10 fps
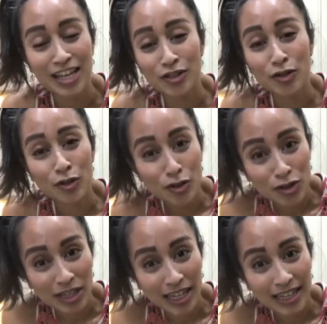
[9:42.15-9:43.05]
So
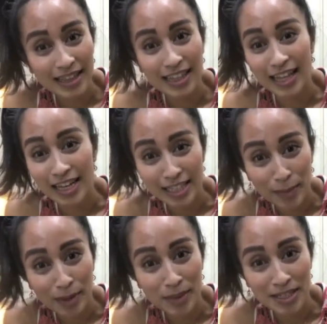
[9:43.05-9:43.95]
usually the last
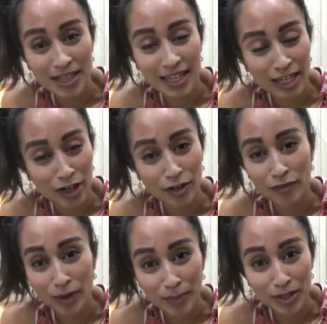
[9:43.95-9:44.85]
couple of months of the year,
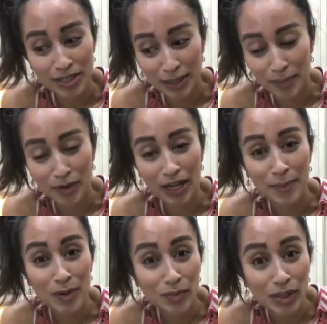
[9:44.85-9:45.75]
November, December,
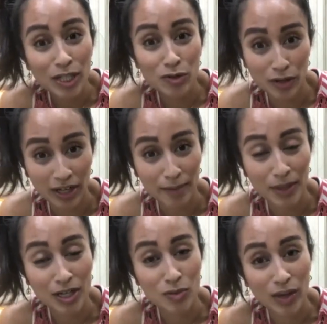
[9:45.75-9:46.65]
can be really tricky
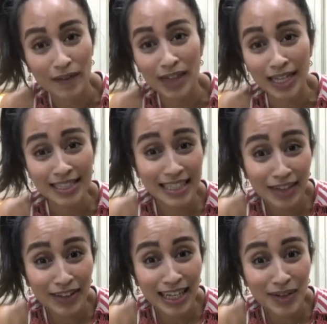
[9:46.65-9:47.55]
because we have
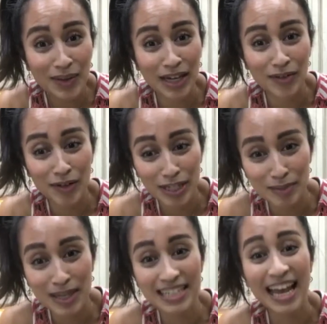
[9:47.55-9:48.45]
Thanksgiving, we have
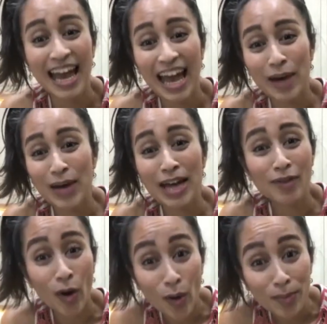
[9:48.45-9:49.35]
Christmas, and we have
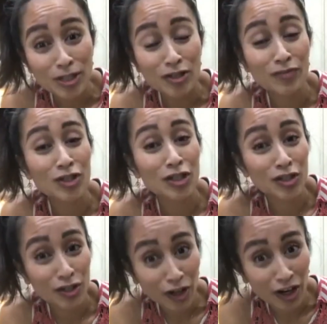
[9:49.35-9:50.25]
a whole bunch of
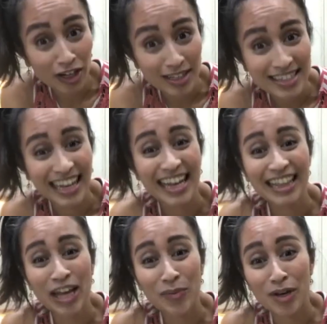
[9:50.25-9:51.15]
desserts
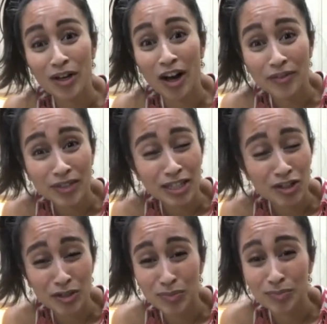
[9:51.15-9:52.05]
that we often
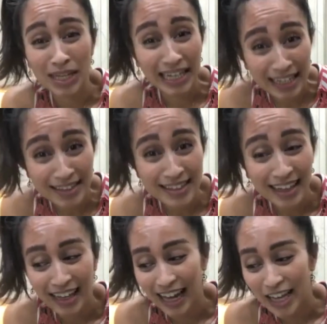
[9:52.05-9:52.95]
just eat
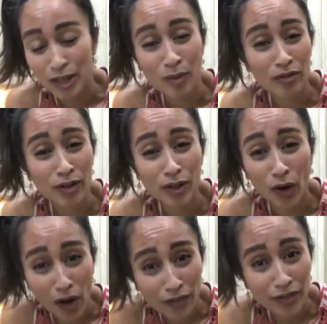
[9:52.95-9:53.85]
and then we
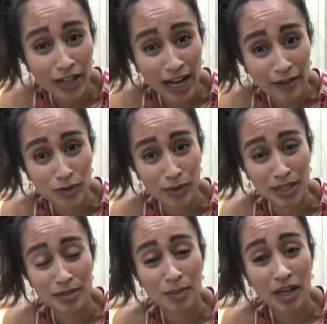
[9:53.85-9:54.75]
feel awful
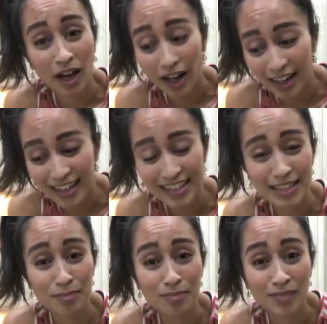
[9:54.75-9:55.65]
afterwards
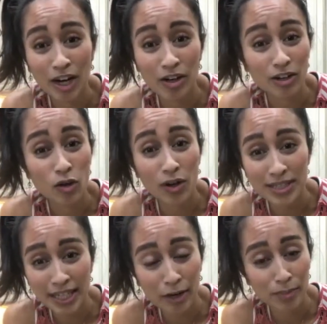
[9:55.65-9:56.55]
because they're
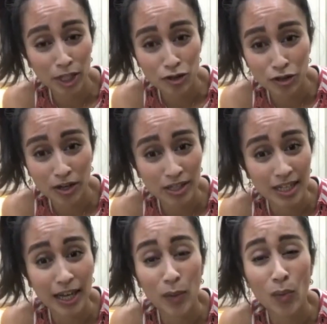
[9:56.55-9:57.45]
causing our blood sugar
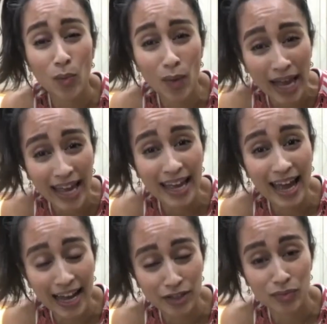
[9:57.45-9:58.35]
to get
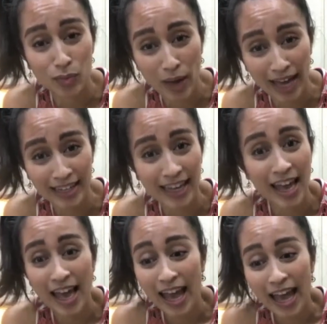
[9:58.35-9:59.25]
way out of whack.
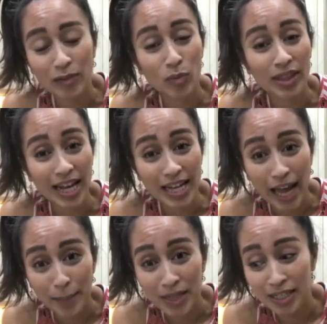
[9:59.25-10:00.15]
And when that
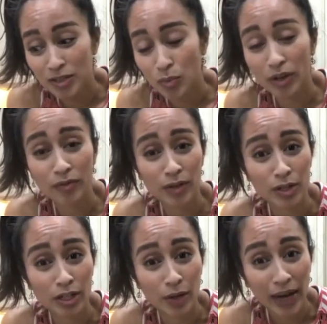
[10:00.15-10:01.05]
happens, we
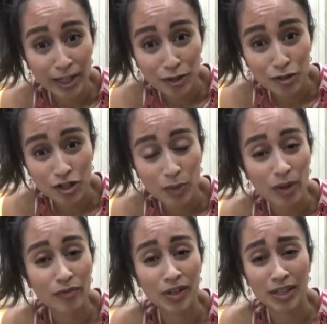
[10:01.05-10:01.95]
feel low energy,
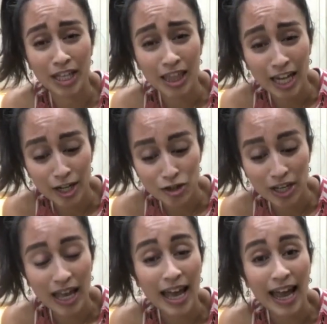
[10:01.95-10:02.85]
we feel
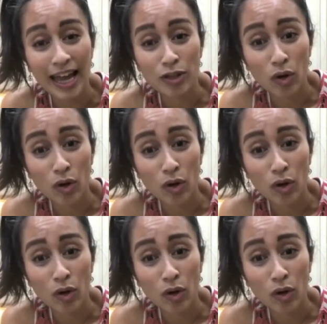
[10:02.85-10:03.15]
lethargic, and